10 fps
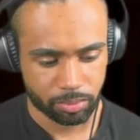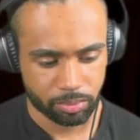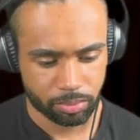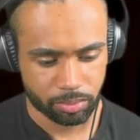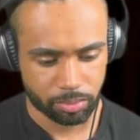
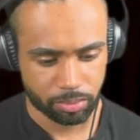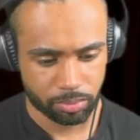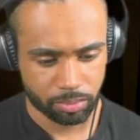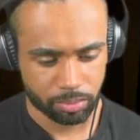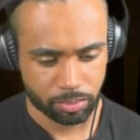
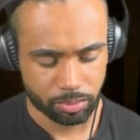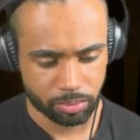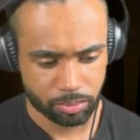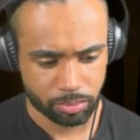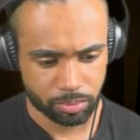
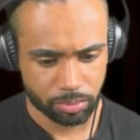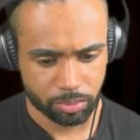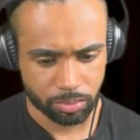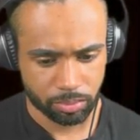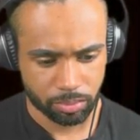
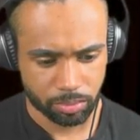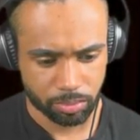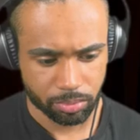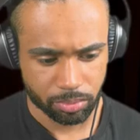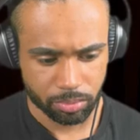
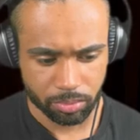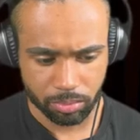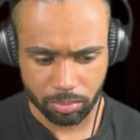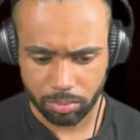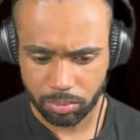
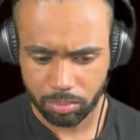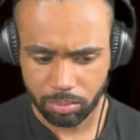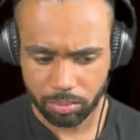[no speech]